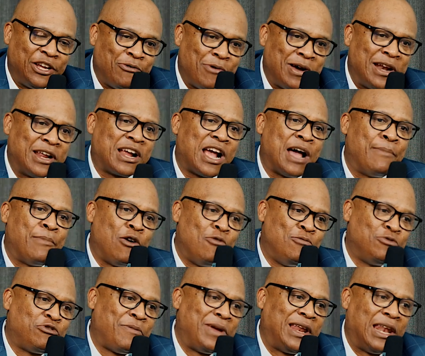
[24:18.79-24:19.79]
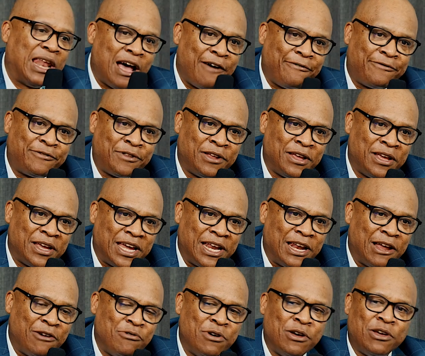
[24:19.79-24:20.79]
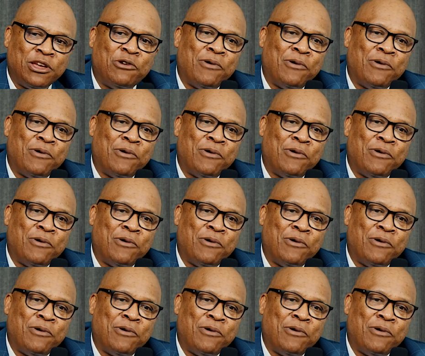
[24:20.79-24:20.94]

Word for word: You want to come home to be loved, you know,